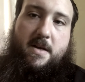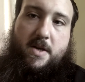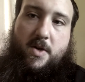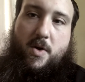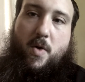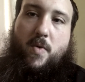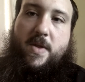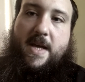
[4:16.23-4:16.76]

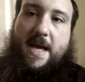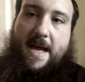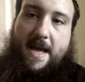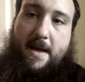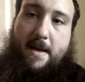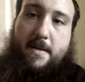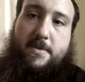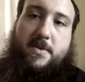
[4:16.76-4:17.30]
you know, the
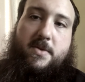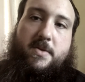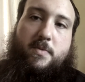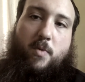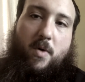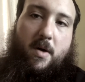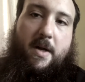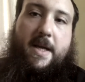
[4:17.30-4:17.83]
ants
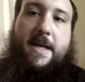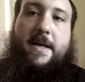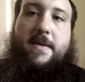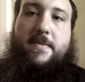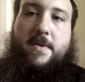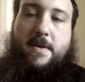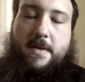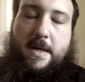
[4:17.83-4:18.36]

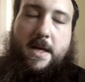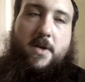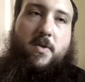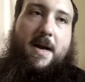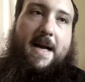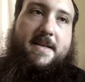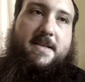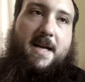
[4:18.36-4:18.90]
working and the
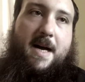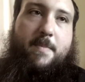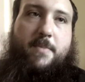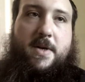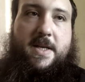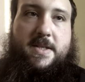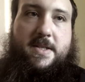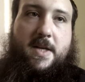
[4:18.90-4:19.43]

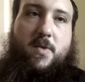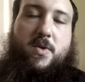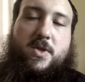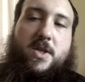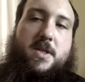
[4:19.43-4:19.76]
grasshopper and etc.